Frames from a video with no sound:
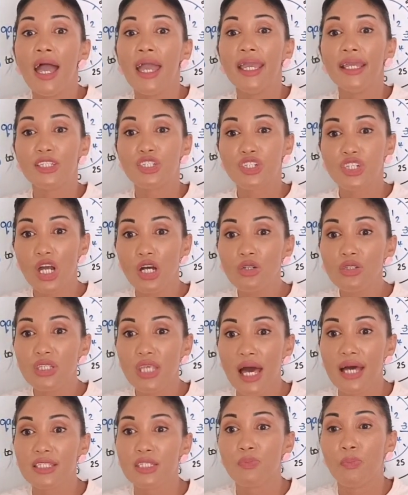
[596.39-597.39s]
It shows
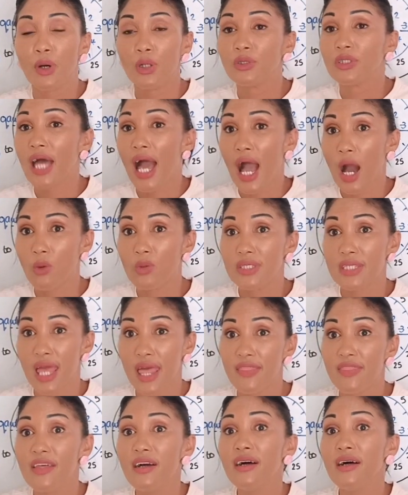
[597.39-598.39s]
us both the hours
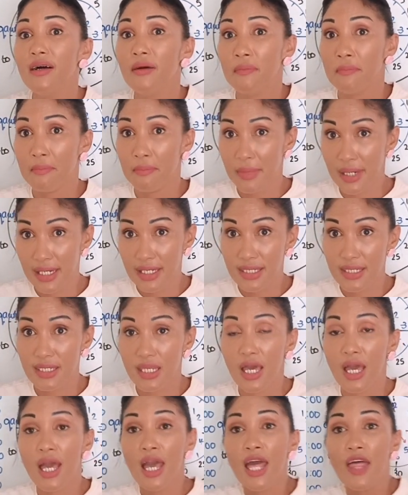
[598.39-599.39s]
and the
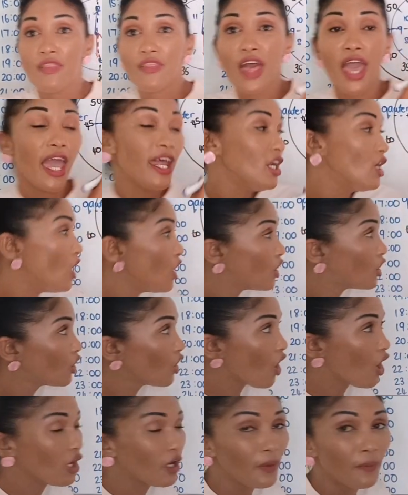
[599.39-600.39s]
minutes. The analog
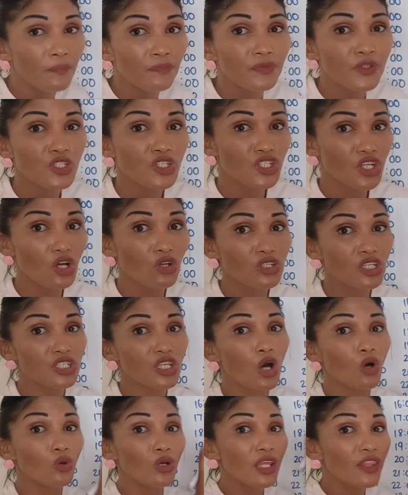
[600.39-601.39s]
clock shows us
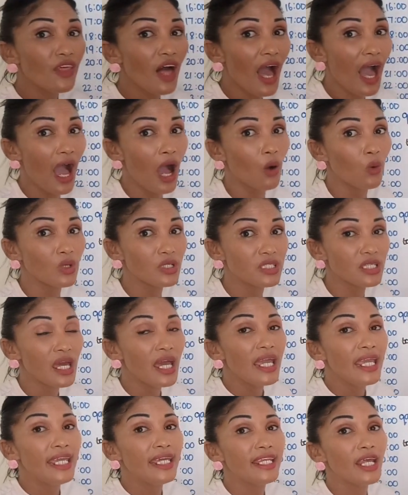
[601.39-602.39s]
only the hours.
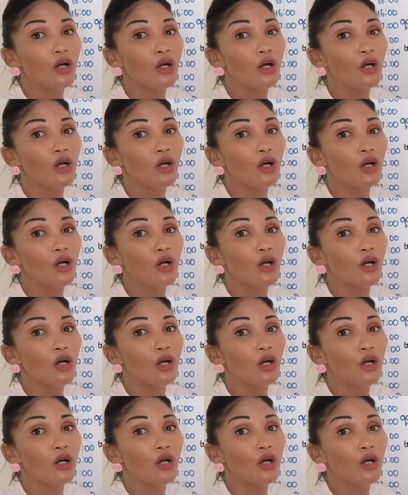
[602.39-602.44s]
It